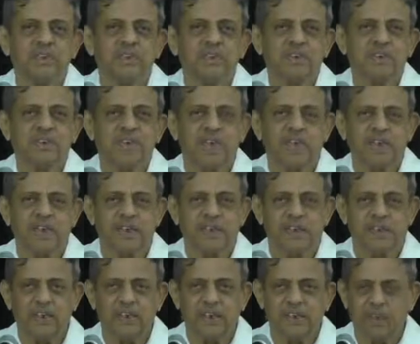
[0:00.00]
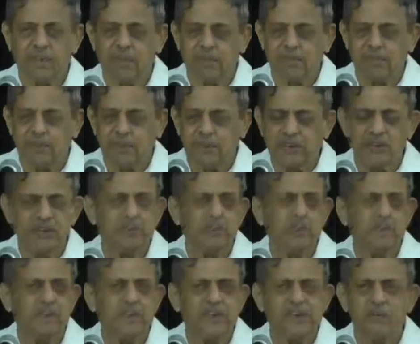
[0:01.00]
Christianity, every
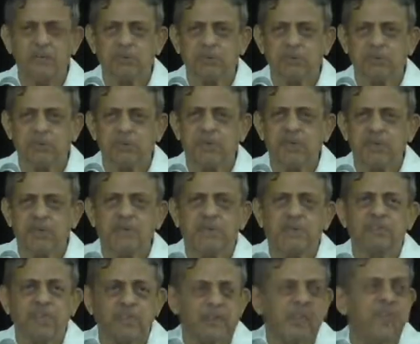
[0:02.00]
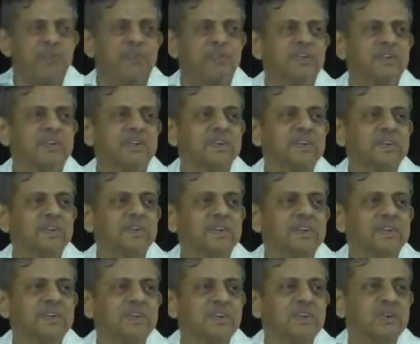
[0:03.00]
Christmas day must give and give and give.
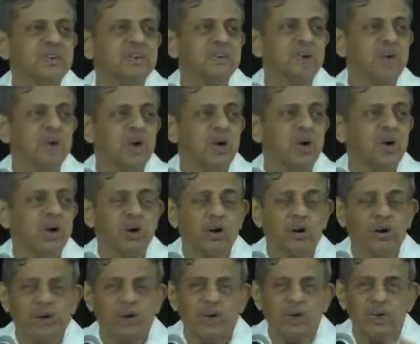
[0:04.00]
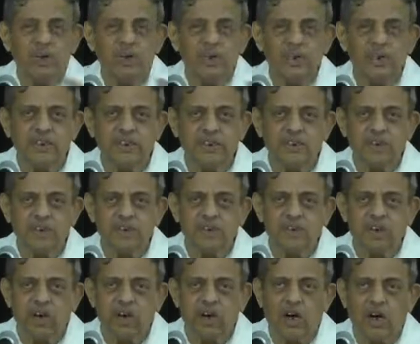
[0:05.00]
So all
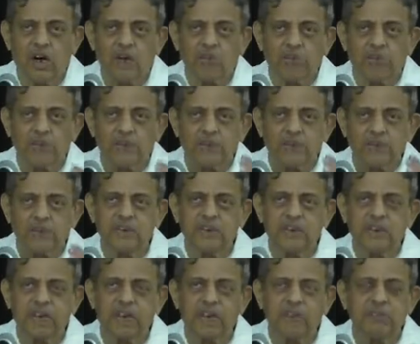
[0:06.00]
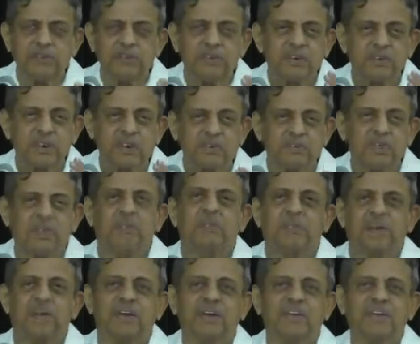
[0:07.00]
religions harp on this dimension of
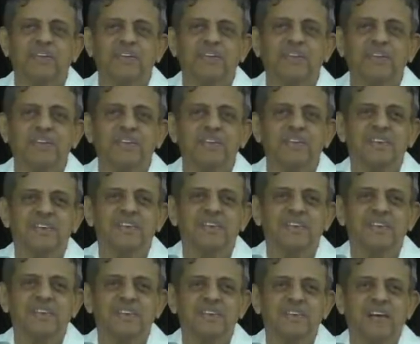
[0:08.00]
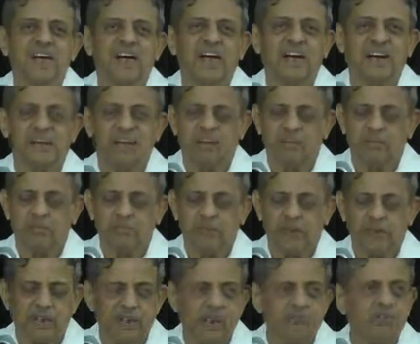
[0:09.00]
giving. And
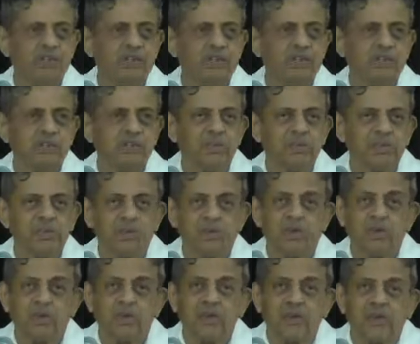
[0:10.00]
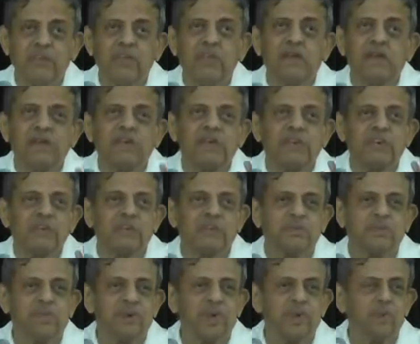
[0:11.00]
by giving, you are going to elevate
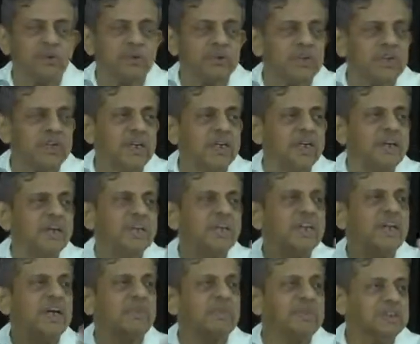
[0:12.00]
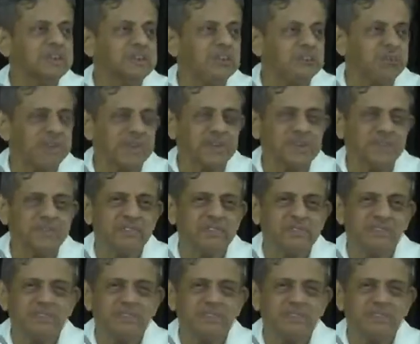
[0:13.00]
yourself. You come into the Daivi Sampad.